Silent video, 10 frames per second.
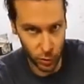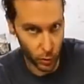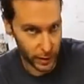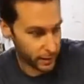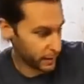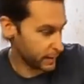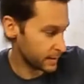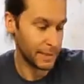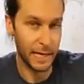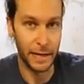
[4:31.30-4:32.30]
20 of
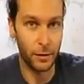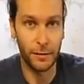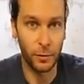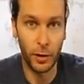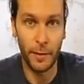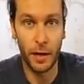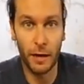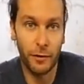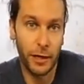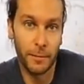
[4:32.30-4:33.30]
these and I don't have to worry about
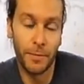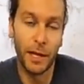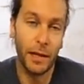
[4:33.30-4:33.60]
covering them.